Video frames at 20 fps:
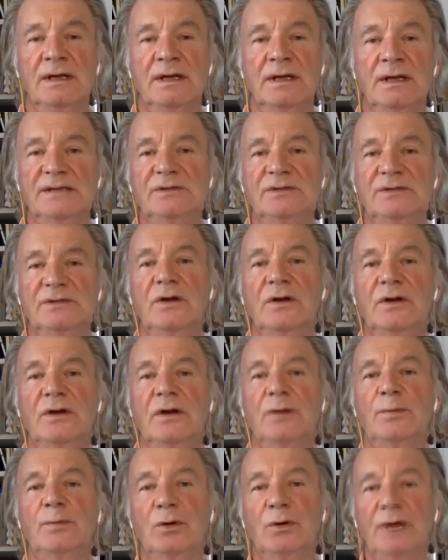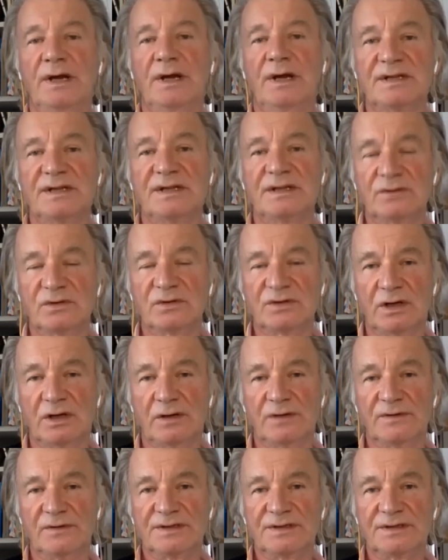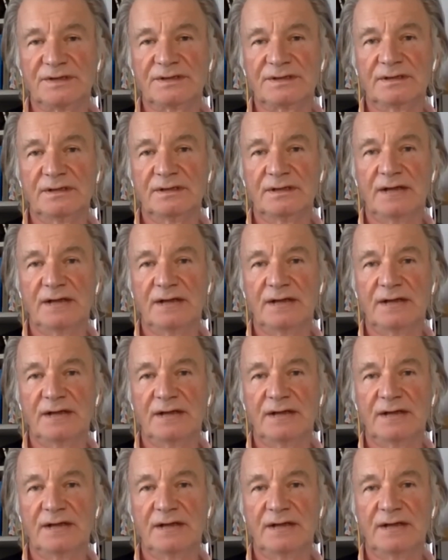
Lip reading: is to turn products into services.